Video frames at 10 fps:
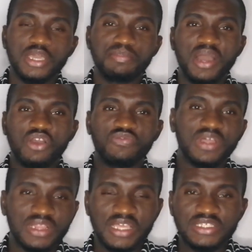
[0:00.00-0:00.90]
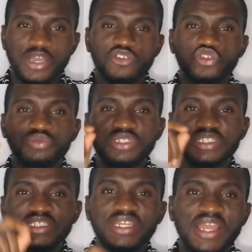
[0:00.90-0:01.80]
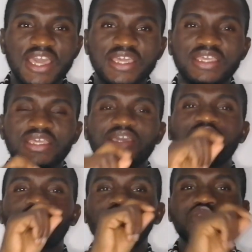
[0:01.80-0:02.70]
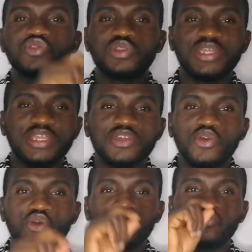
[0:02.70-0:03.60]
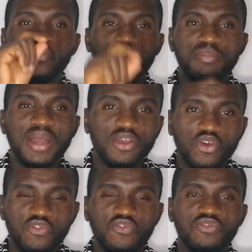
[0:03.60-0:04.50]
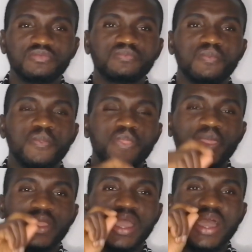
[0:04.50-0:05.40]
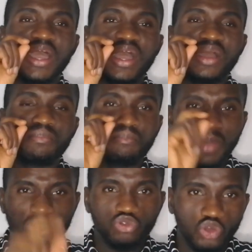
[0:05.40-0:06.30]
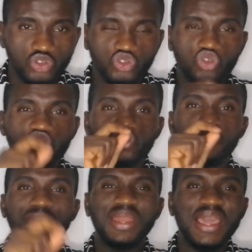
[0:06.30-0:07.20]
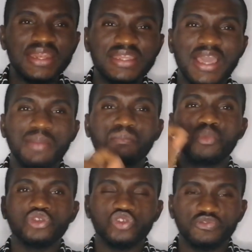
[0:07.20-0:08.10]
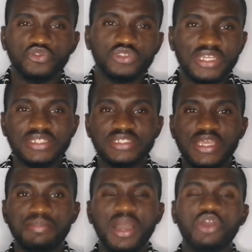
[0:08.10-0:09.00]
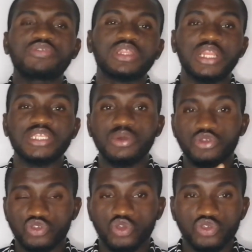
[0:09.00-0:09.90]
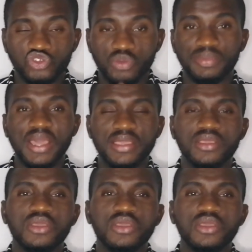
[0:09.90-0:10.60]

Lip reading: a bag of fertilizer, you'll be needing like close to 3 or 4 bags of manure to supply the amount of nutrient a bag of fertilizer will supply.